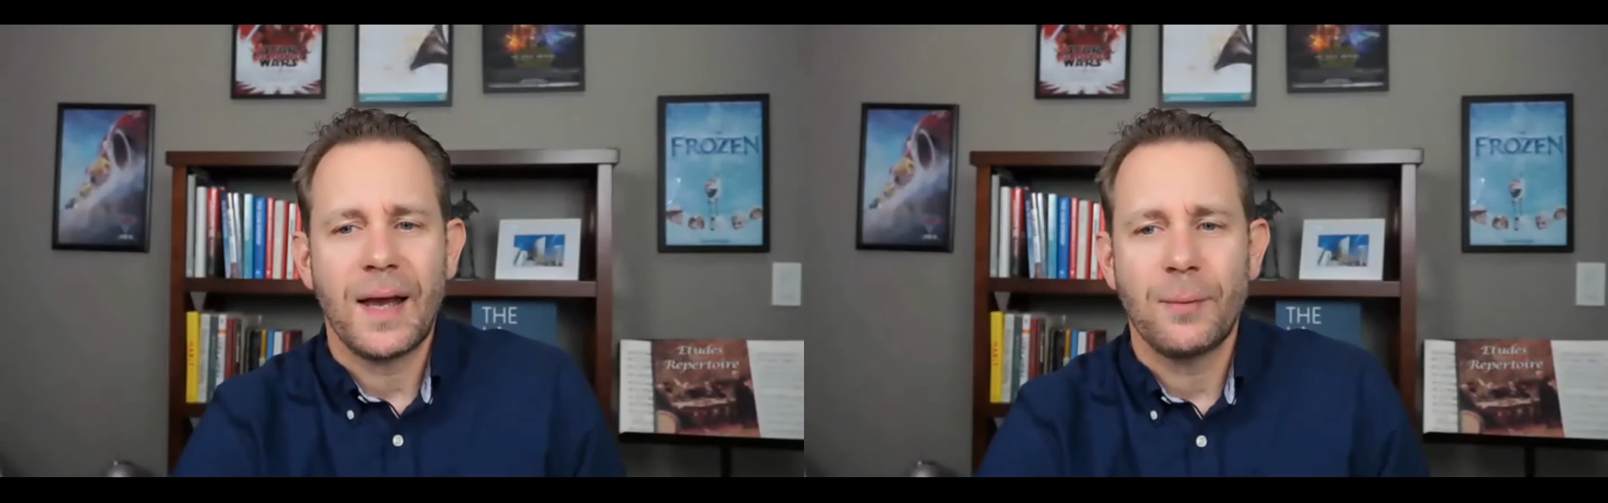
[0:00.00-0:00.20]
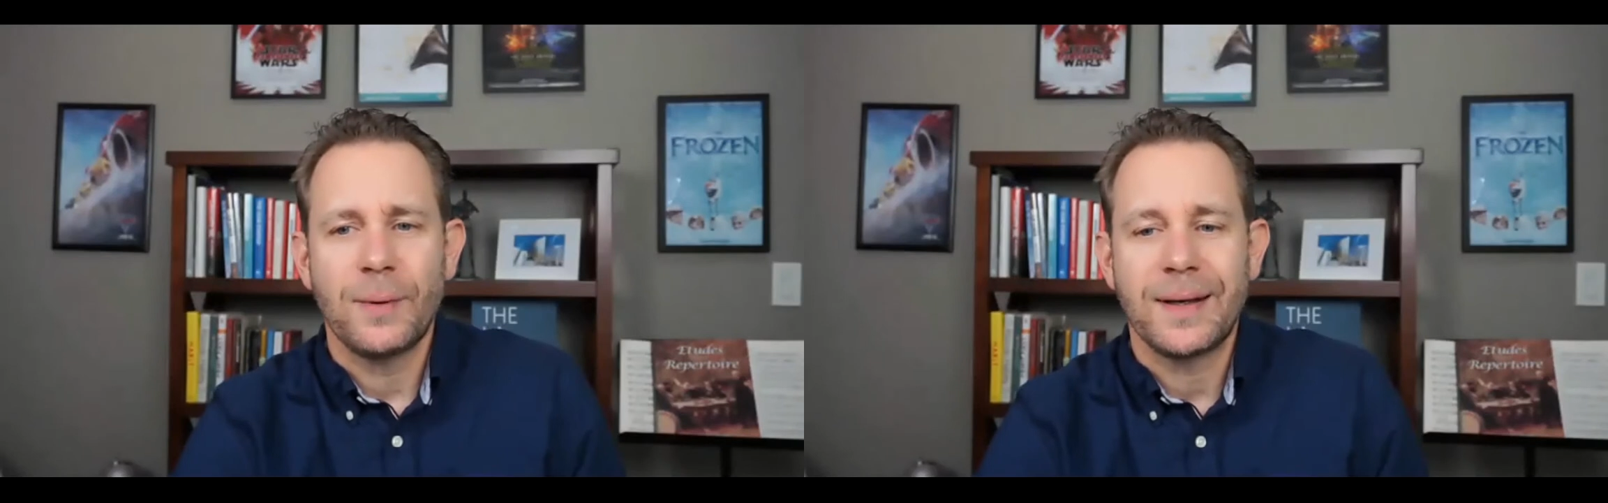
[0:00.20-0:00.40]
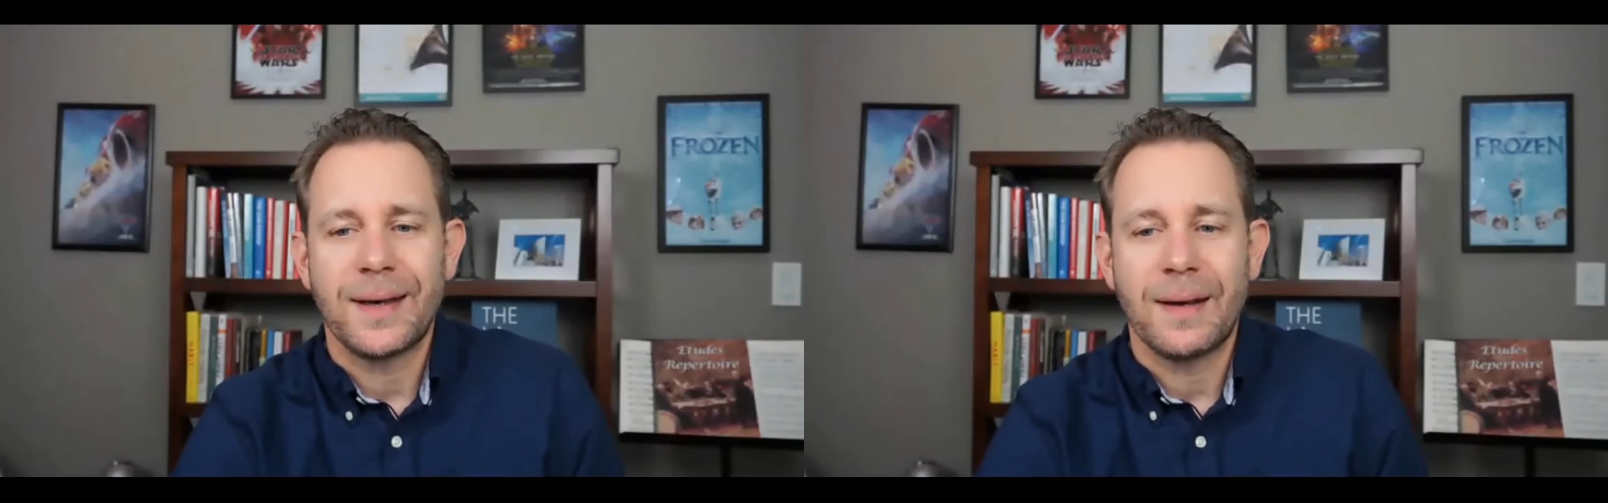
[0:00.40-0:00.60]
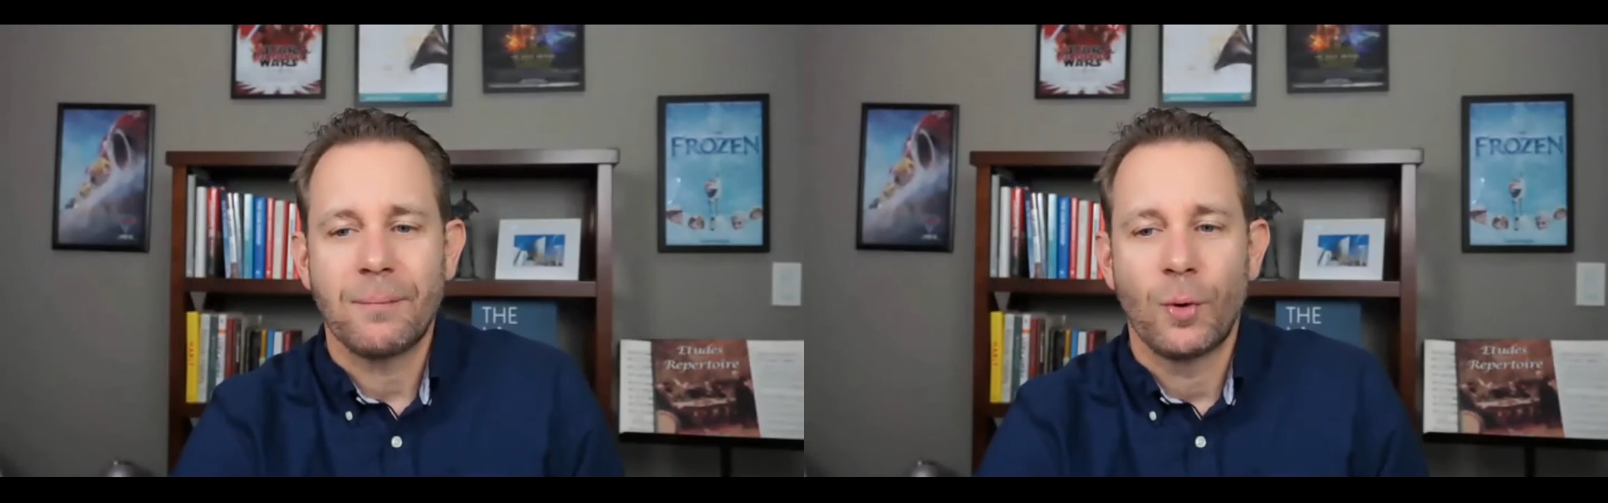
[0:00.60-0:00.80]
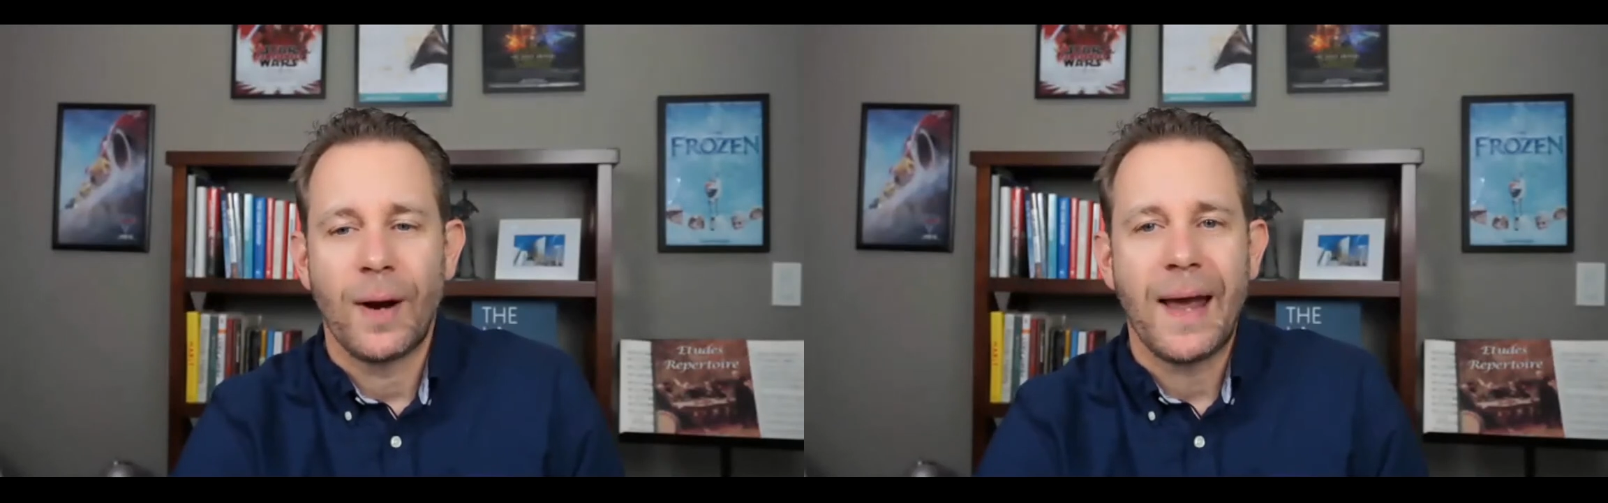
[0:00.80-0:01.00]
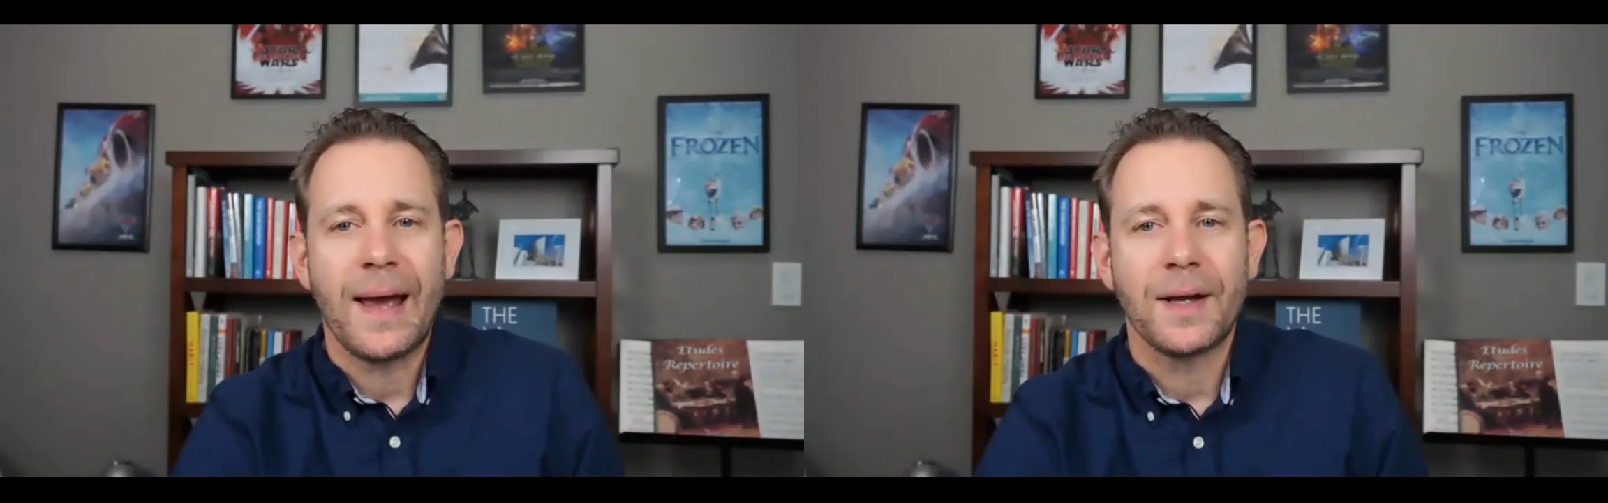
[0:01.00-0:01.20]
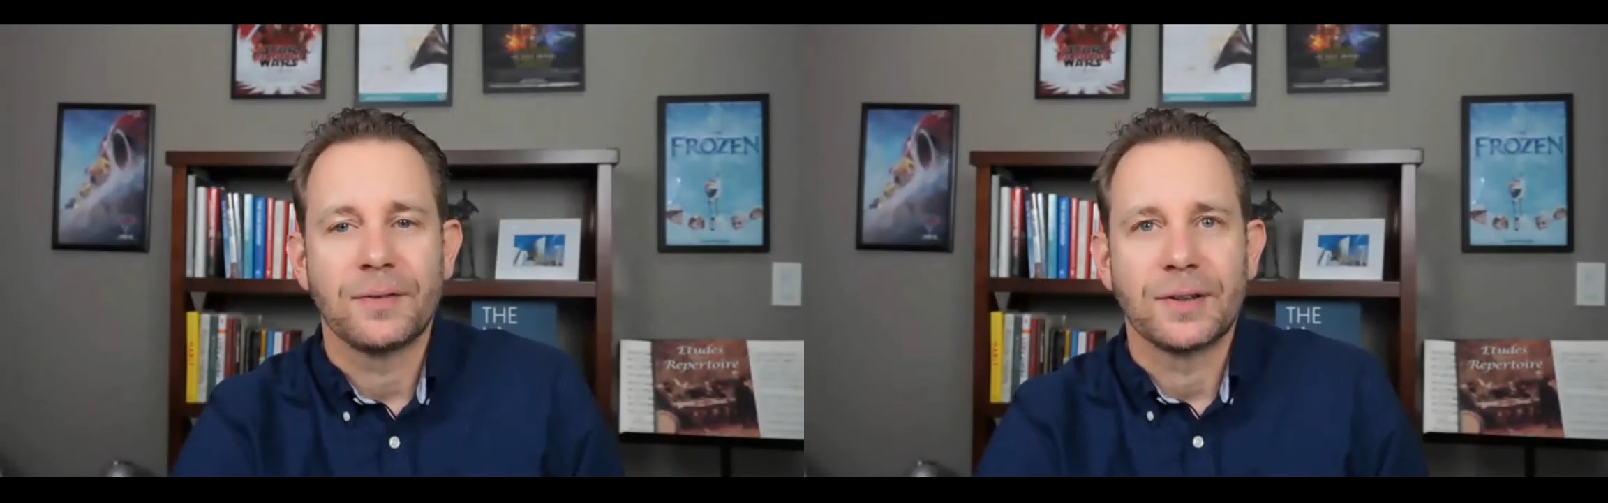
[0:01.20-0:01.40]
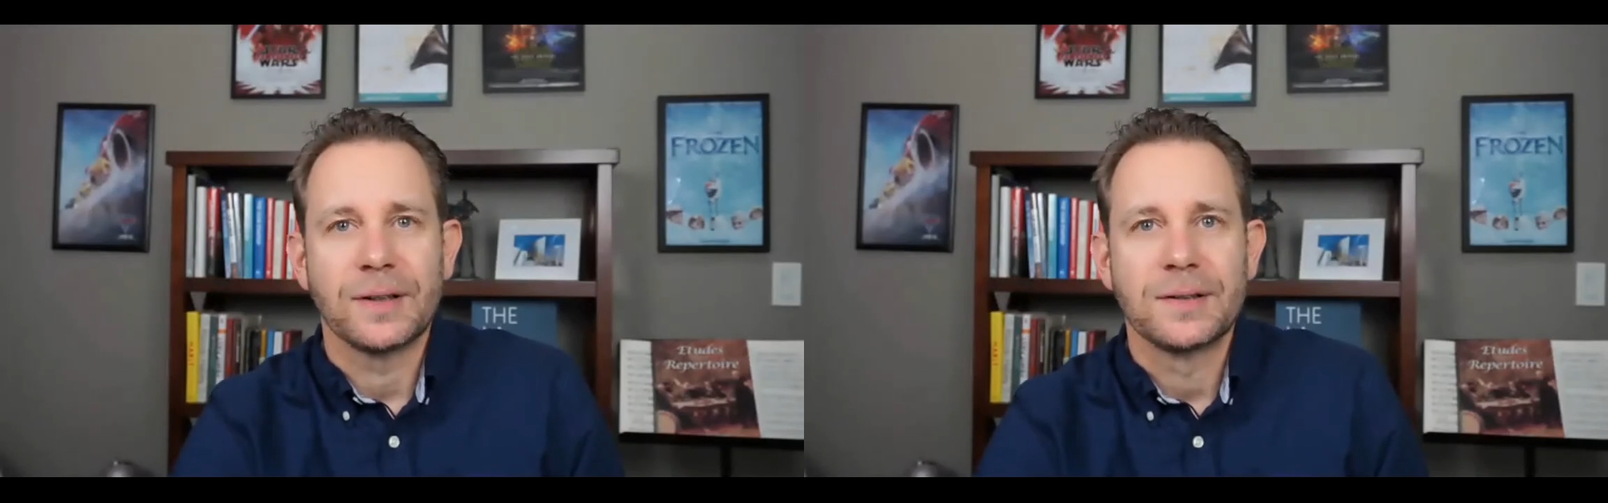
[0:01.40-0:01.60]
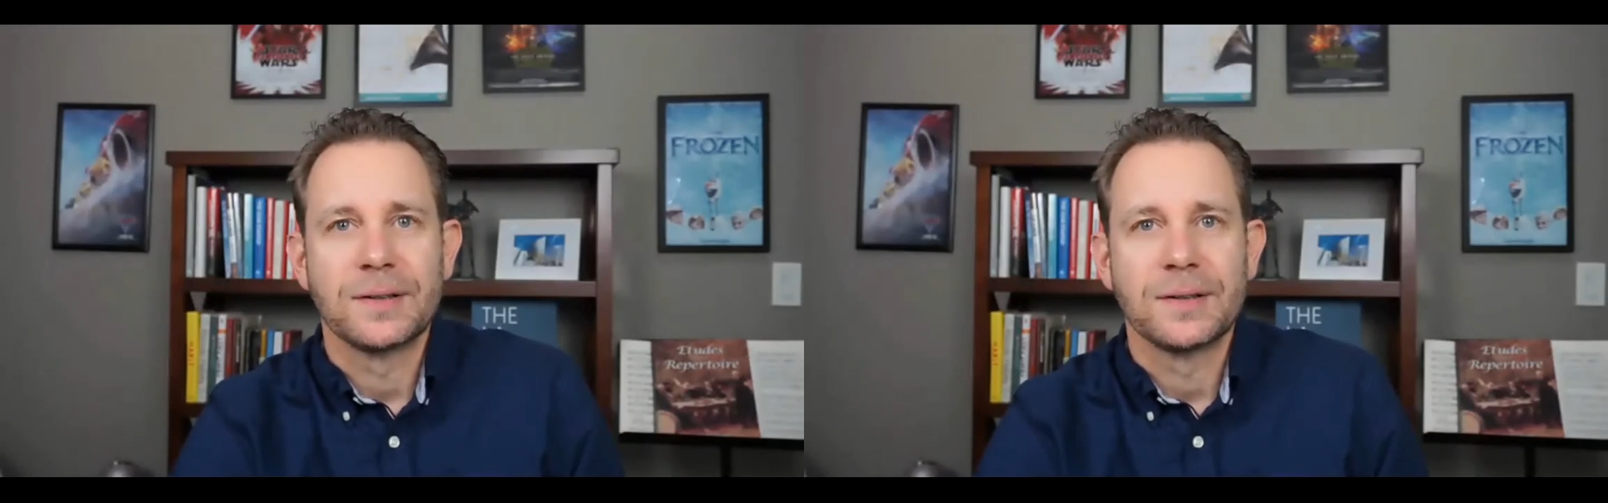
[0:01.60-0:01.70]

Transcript: do we get more out of it?